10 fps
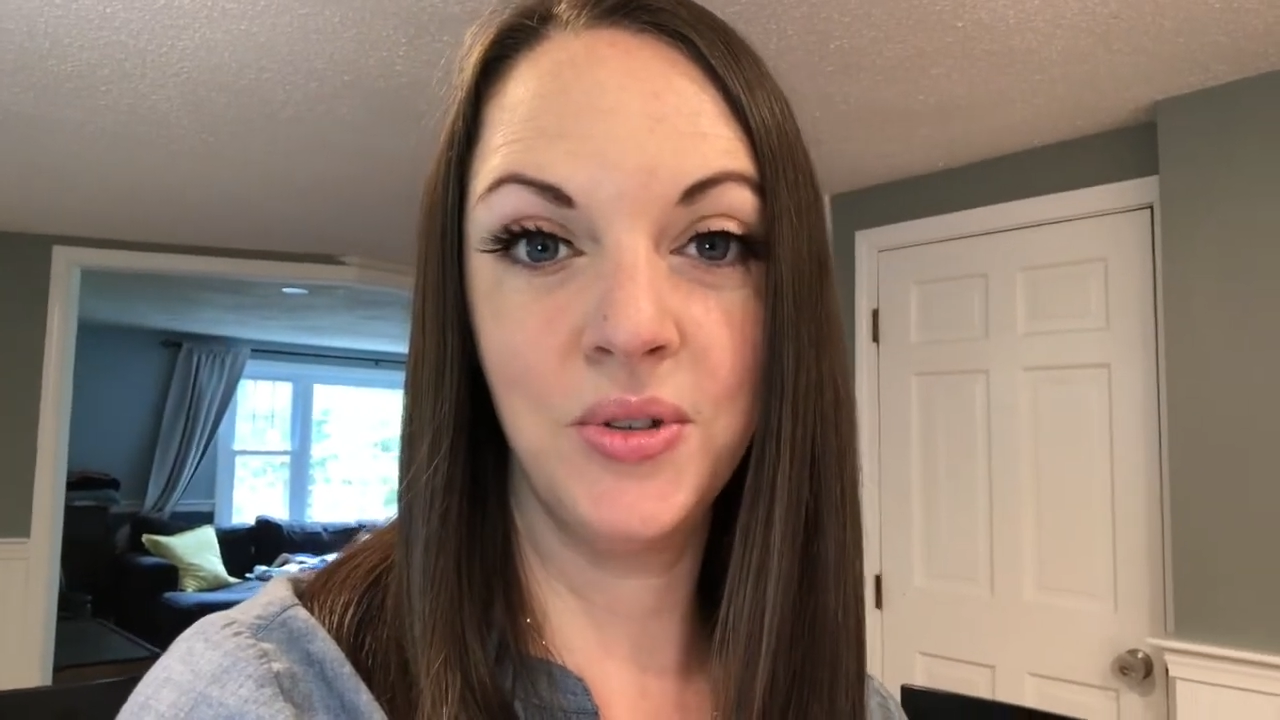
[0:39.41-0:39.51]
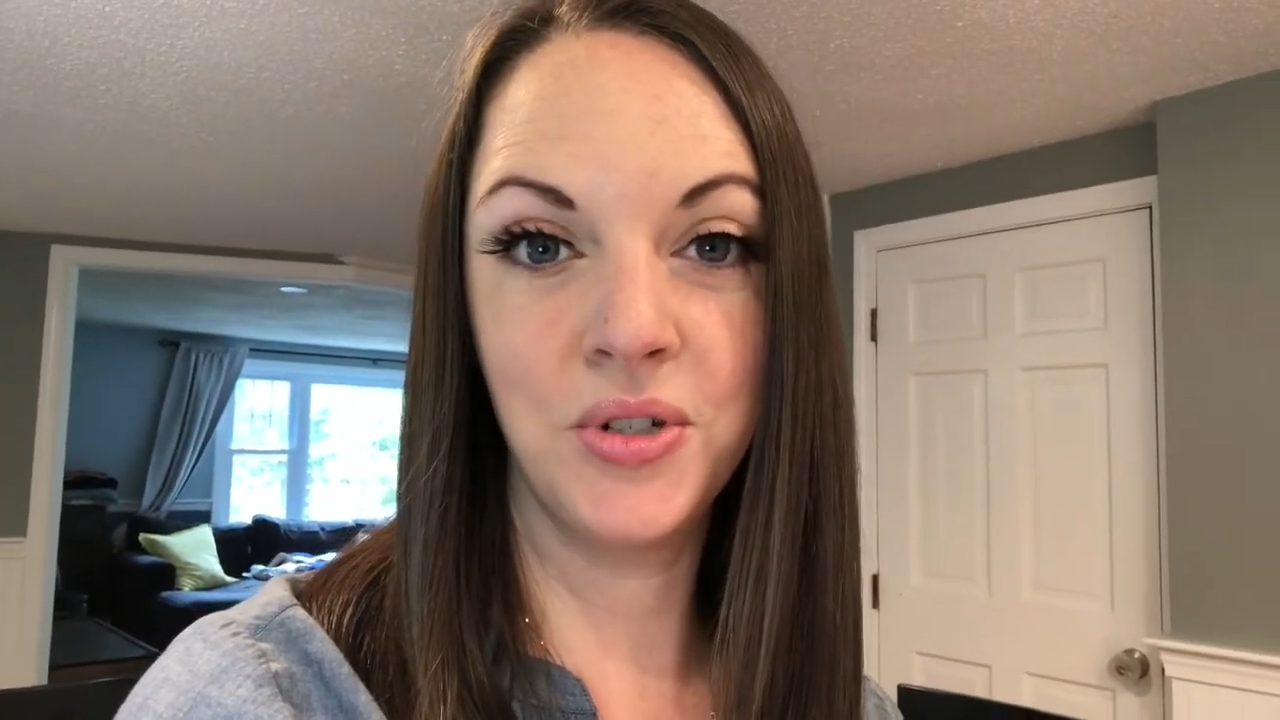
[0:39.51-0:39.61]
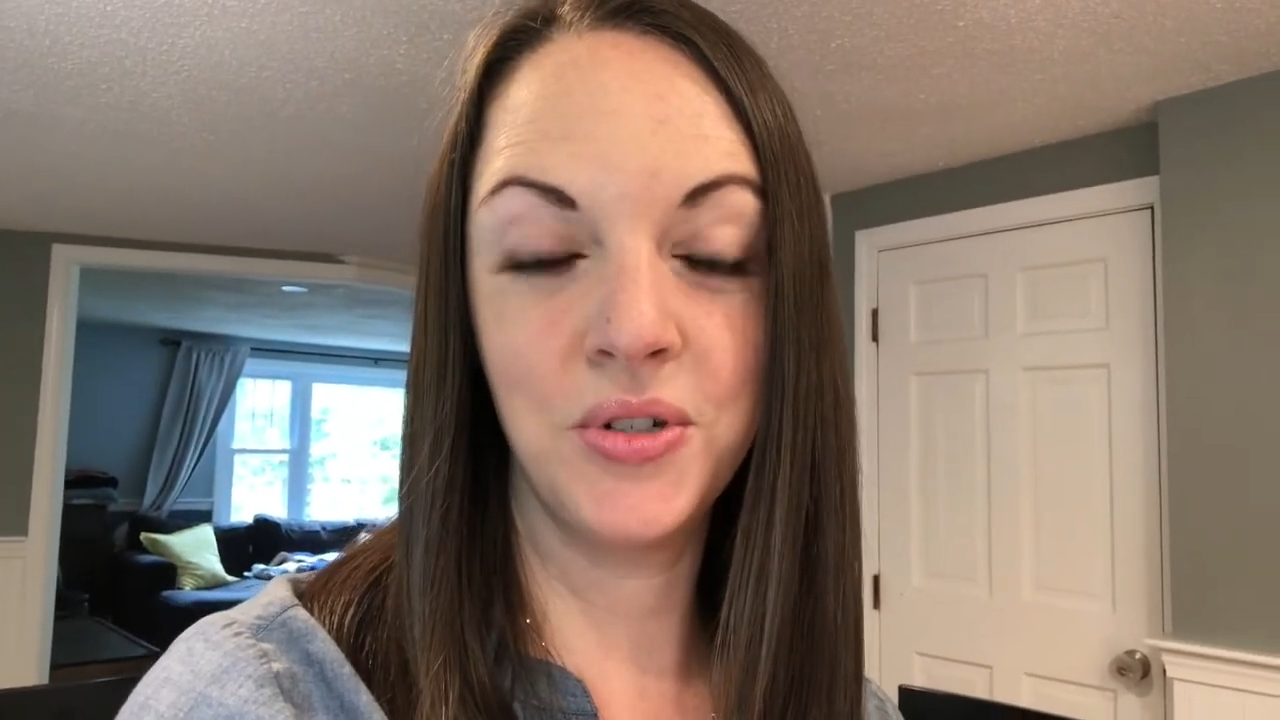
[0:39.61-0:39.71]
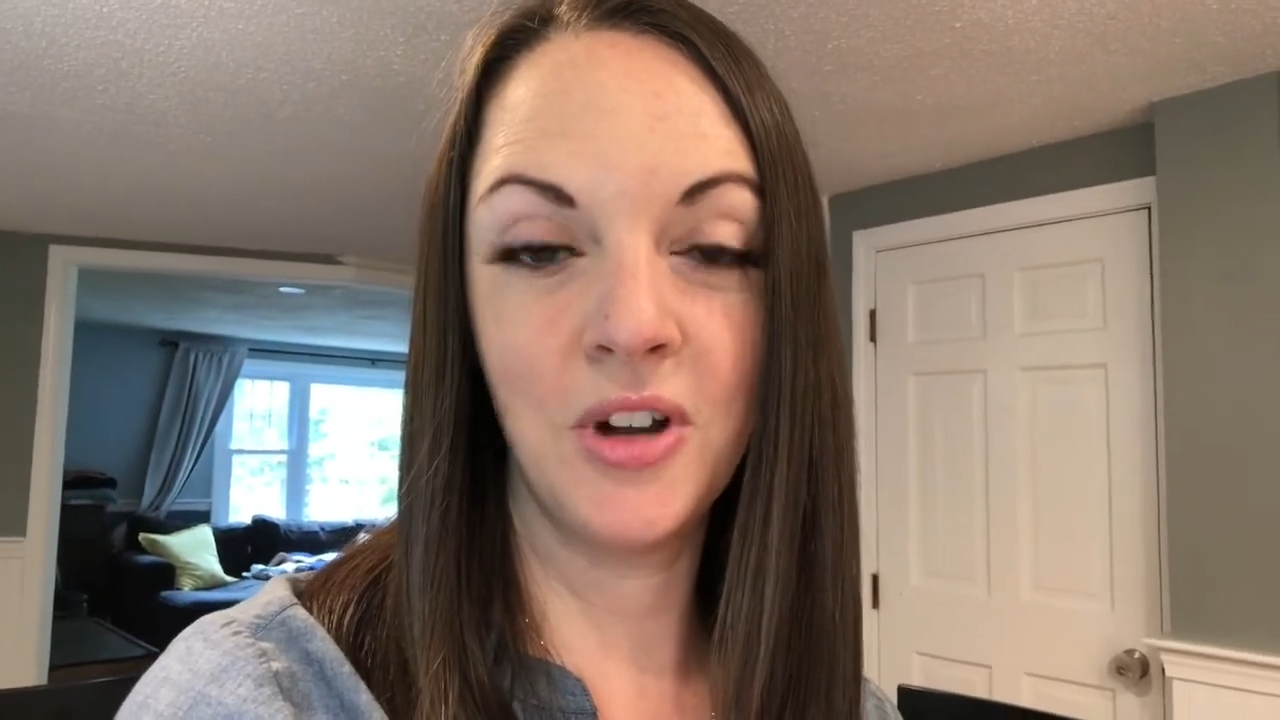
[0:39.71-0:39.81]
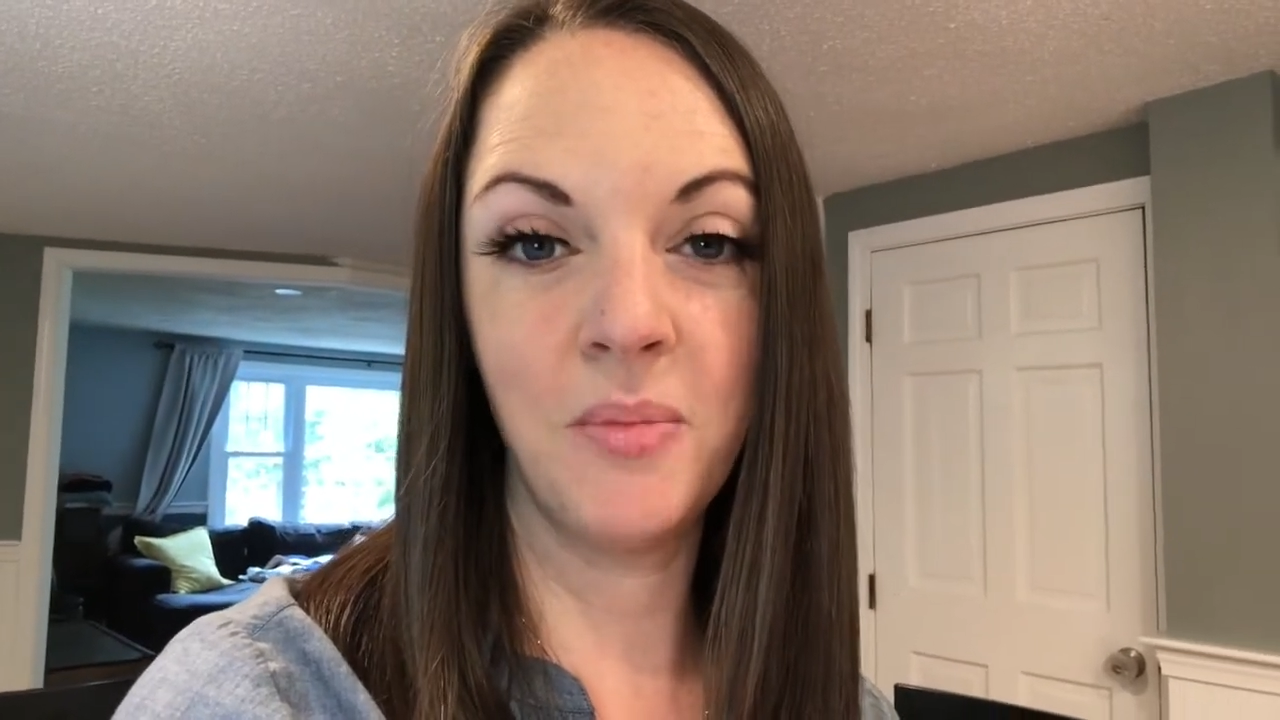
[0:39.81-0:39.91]
the
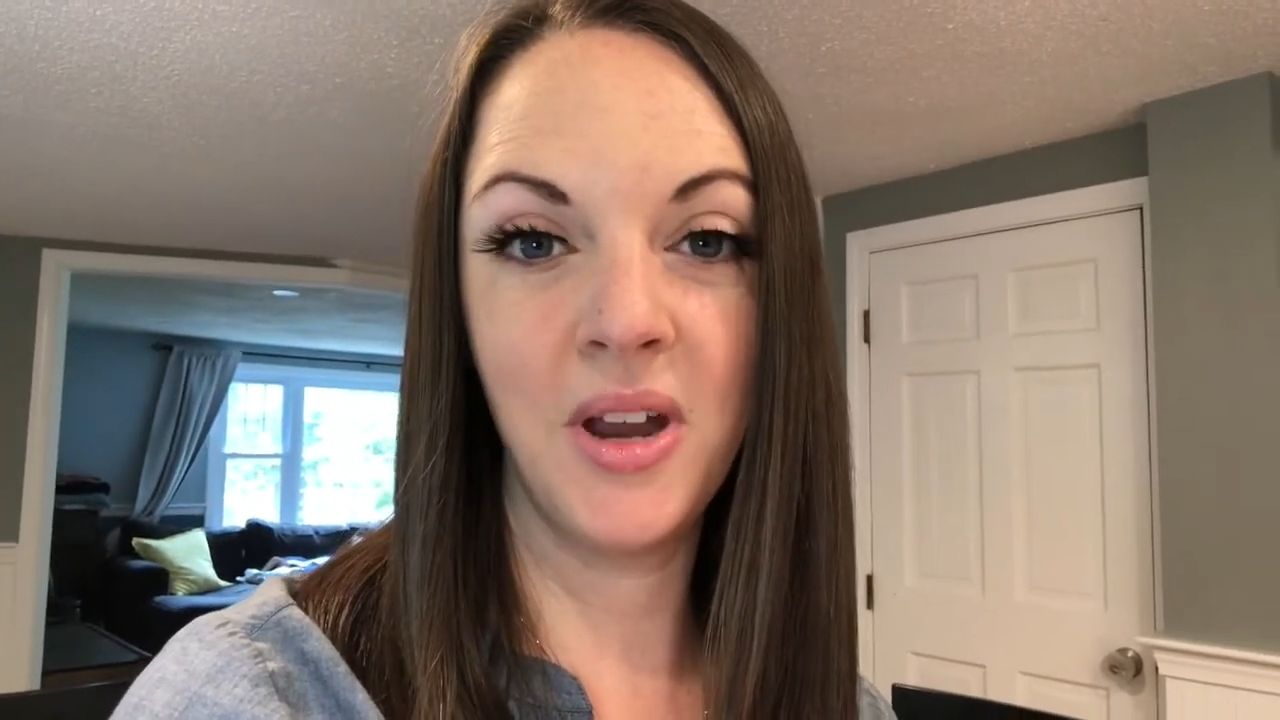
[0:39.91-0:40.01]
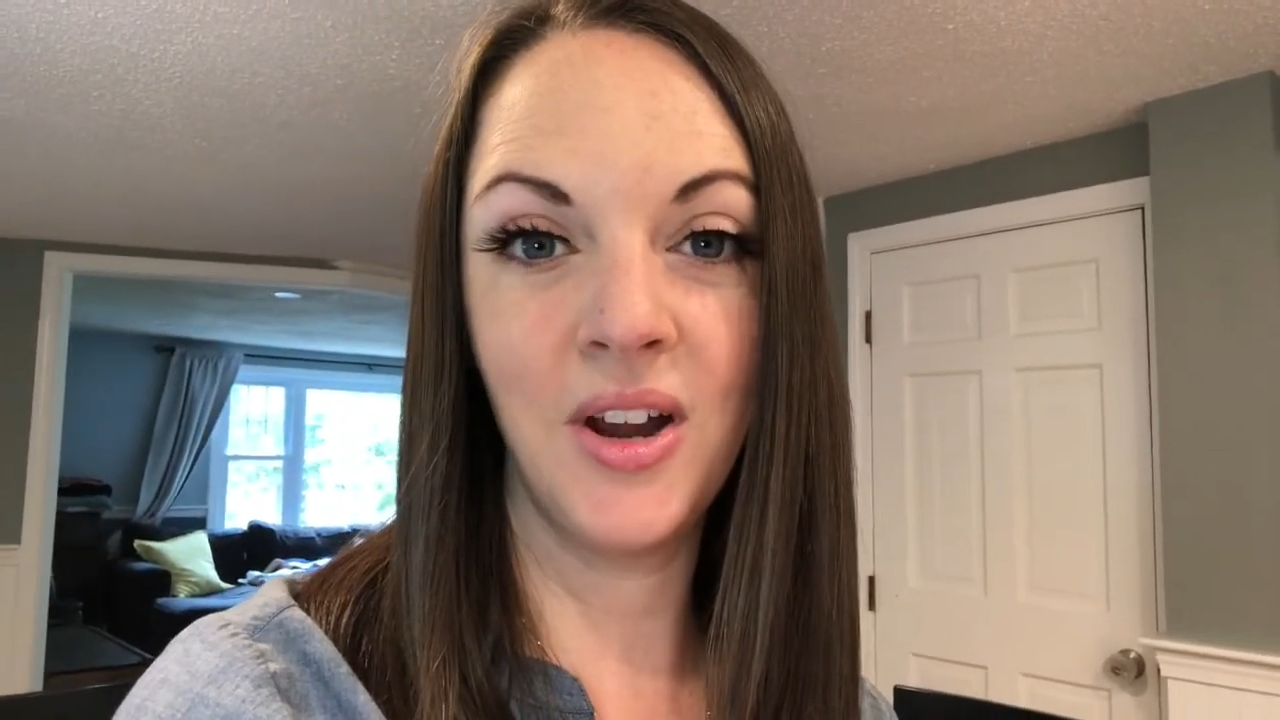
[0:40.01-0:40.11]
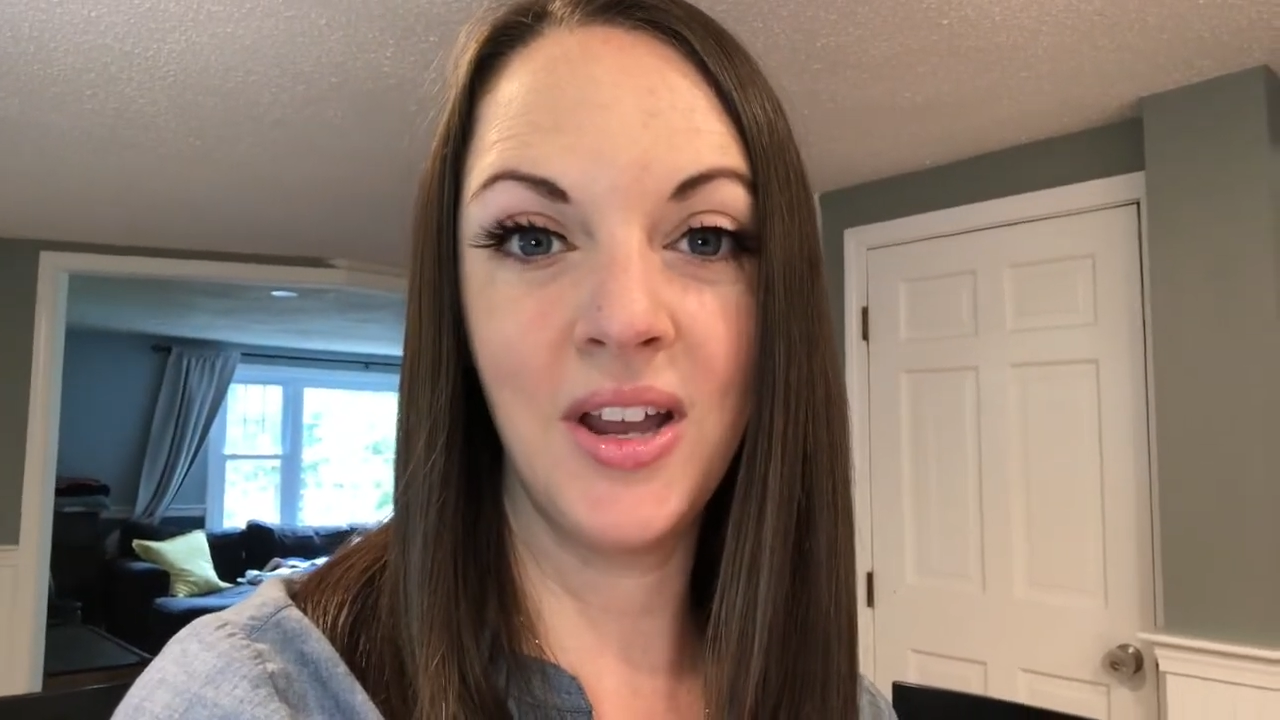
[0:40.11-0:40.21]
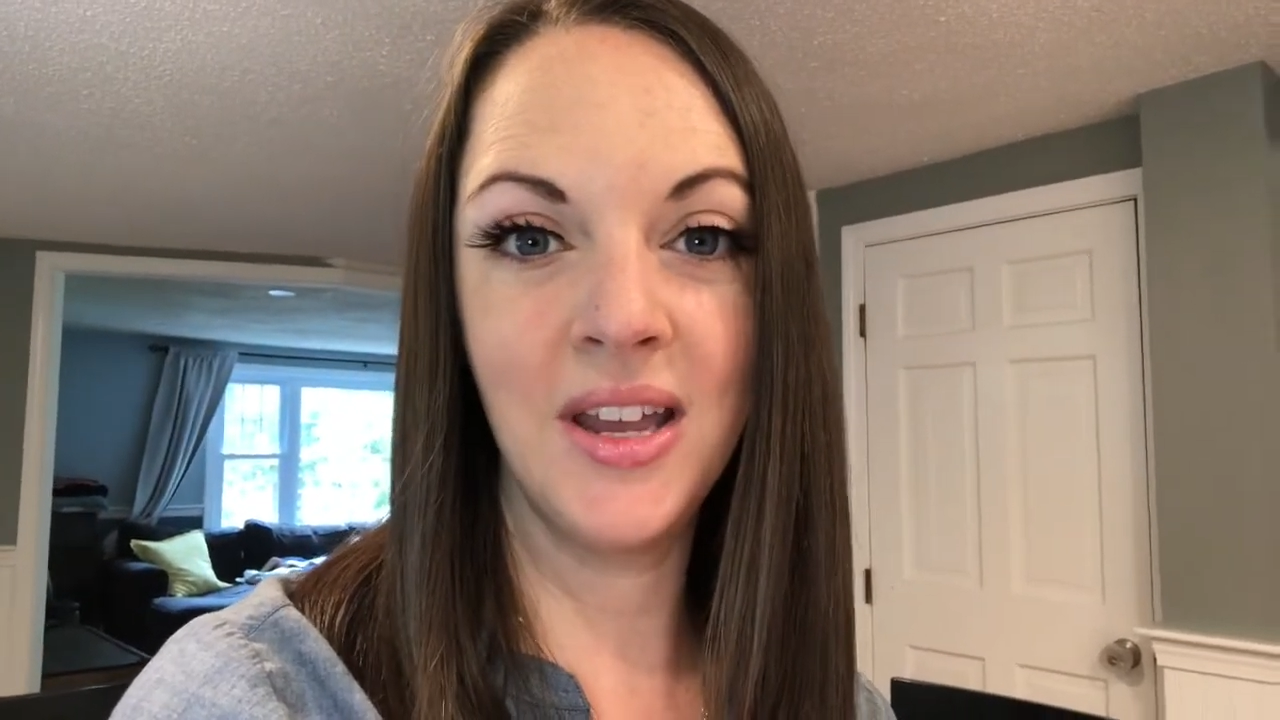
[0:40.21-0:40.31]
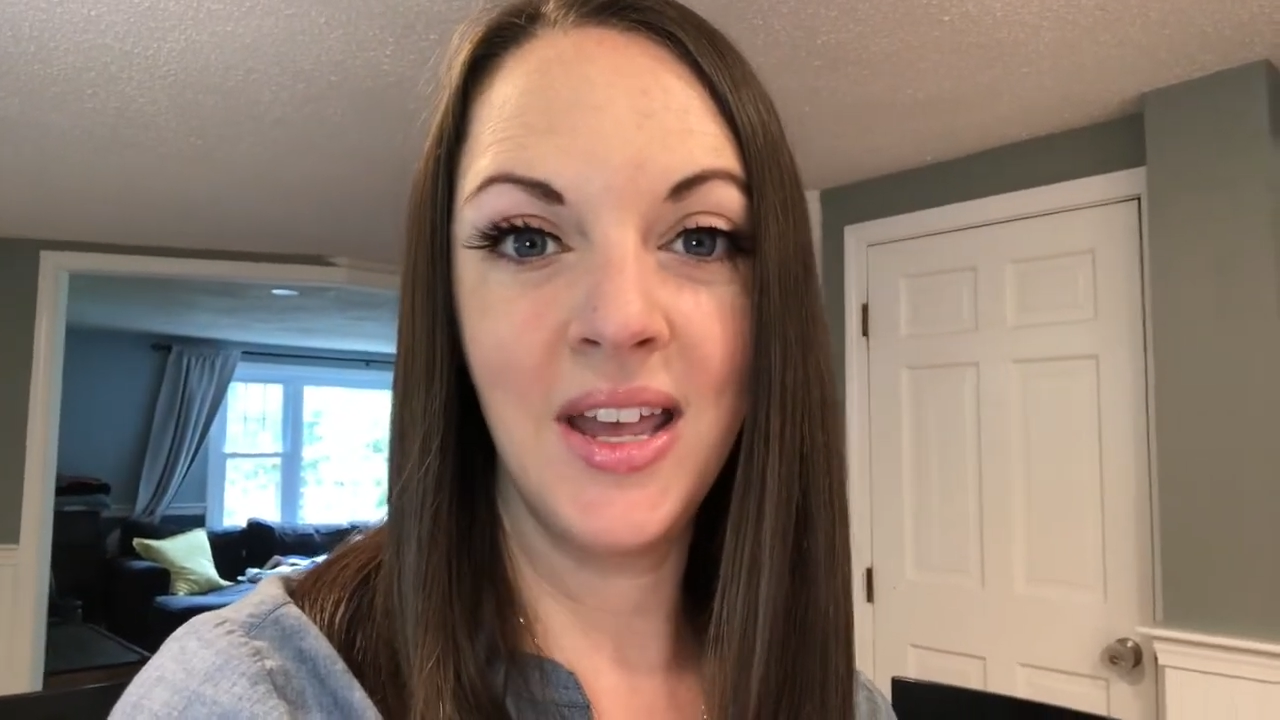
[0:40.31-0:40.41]

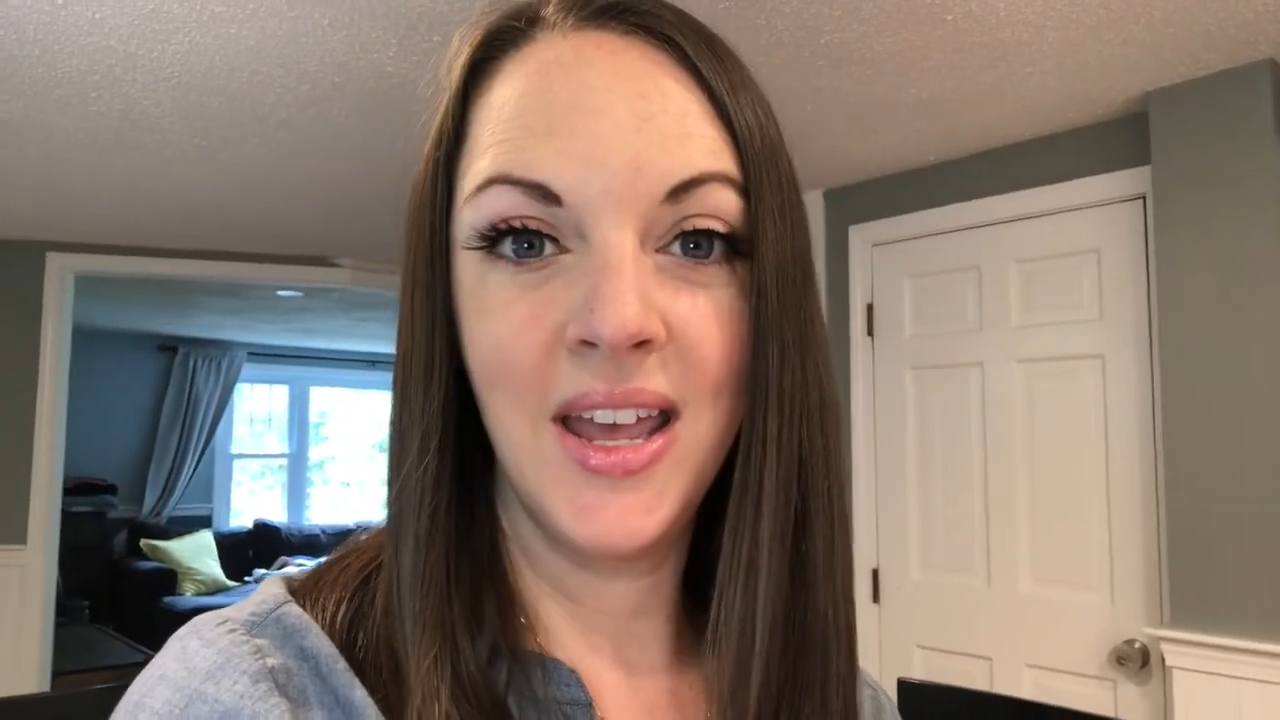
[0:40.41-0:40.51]
strawberry